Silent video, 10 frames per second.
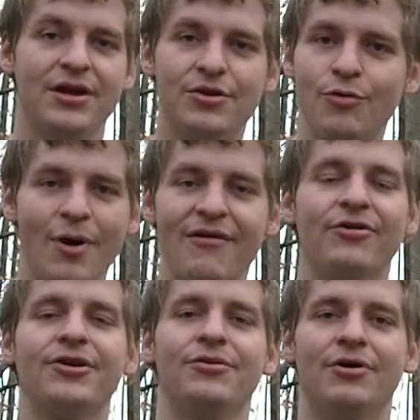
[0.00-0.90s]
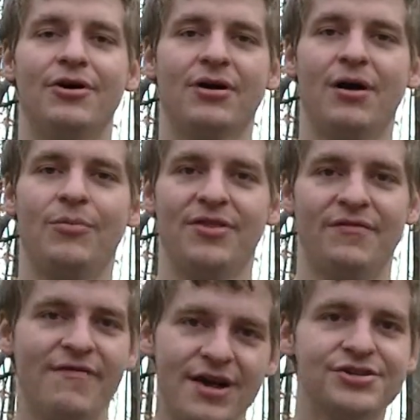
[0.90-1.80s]
And whoever you hook up with,
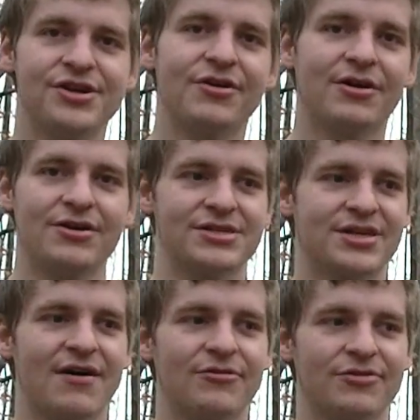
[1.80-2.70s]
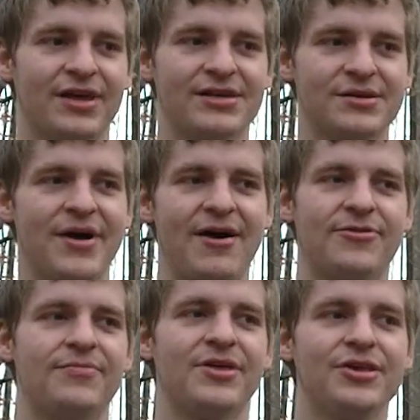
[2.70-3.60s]
eventually you're going to discover things
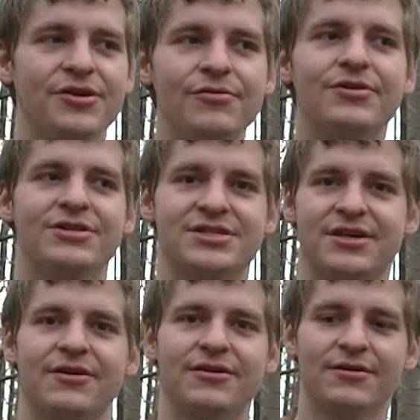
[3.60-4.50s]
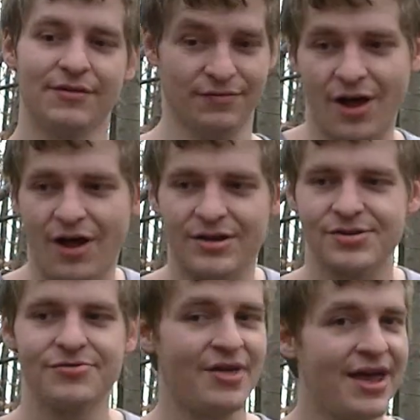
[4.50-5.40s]
about them that you consider
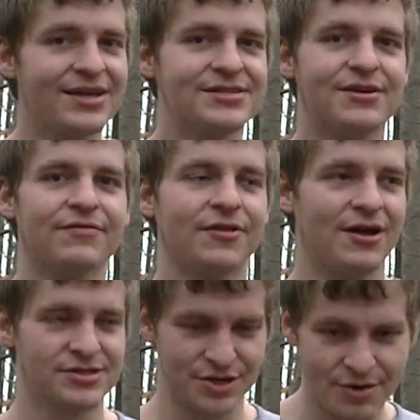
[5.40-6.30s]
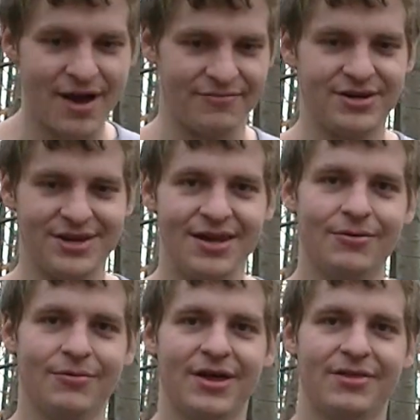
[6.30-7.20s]
flaws or they consider flaws and you have to
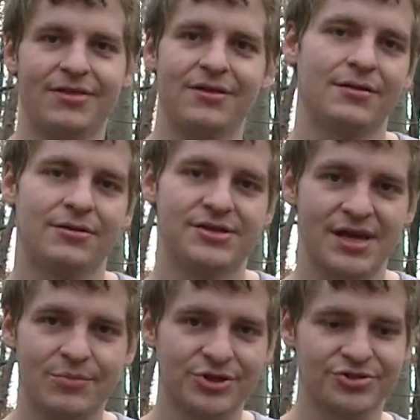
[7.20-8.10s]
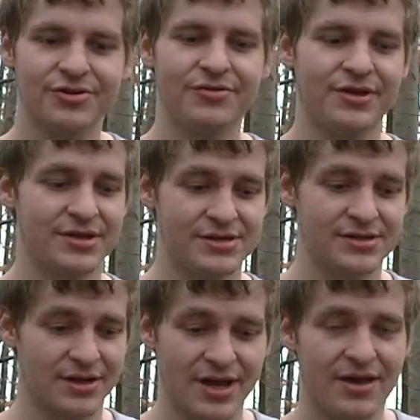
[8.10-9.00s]
deal with. The simple truth
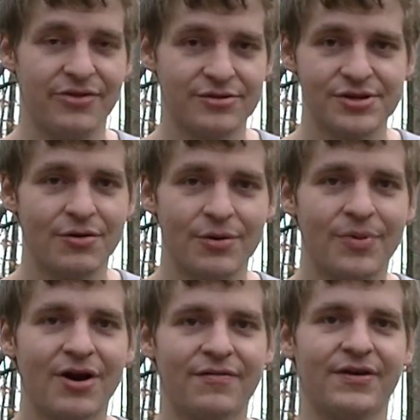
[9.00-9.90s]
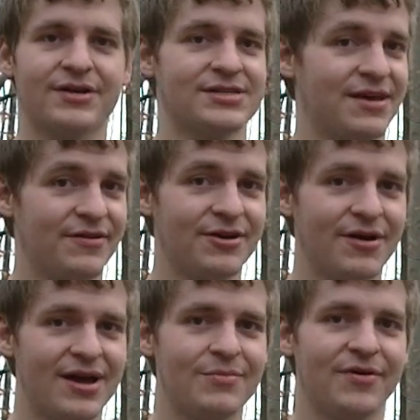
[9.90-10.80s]
is, again, there's no one perfect, as I've
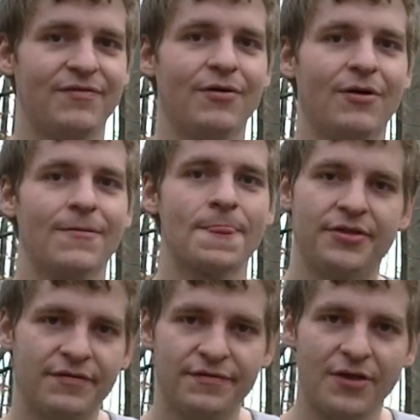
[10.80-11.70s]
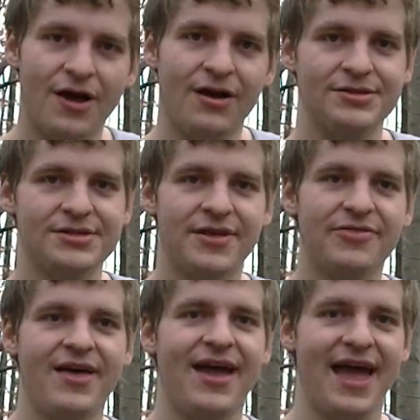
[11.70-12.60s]
iterated before. The flaws
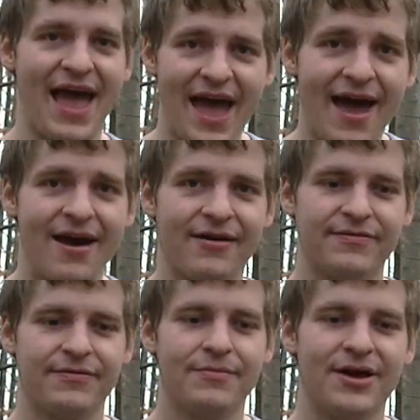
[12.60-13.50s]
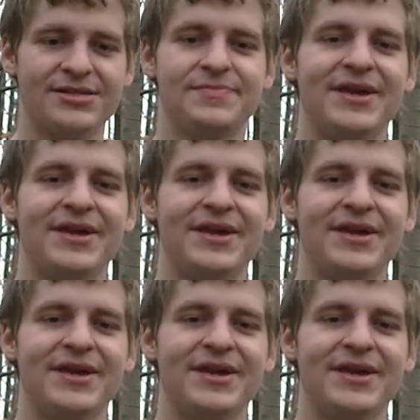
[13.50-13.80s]
that they have must